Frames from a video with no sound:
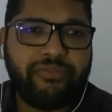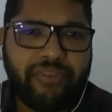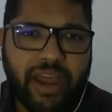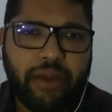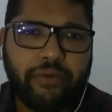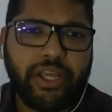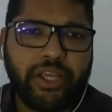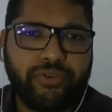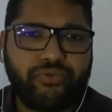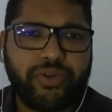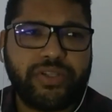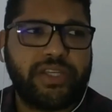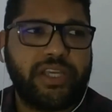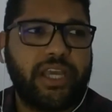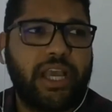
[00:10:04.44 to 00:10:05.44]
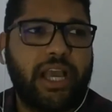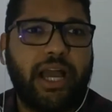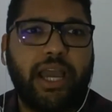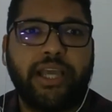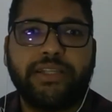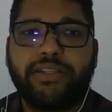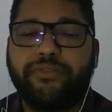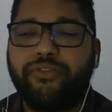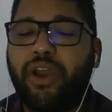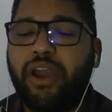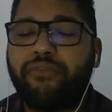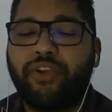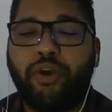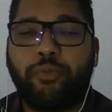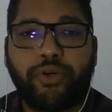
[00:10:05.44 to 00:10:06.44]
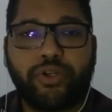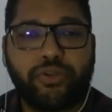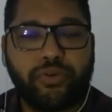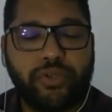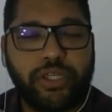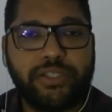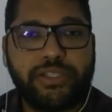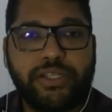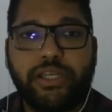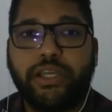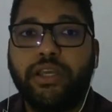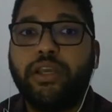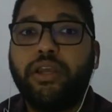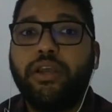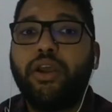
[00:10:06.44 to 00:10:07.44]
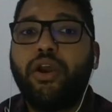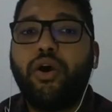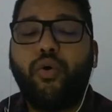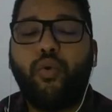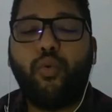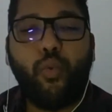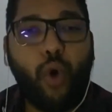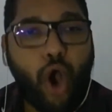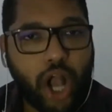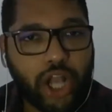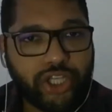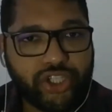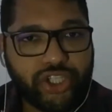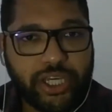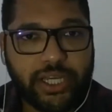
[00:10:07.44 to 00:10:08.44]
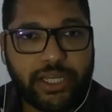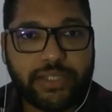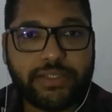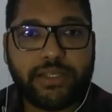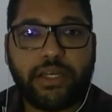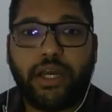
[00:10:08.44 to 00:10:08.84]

very interesting, guys, if you have the opportunity, watch it.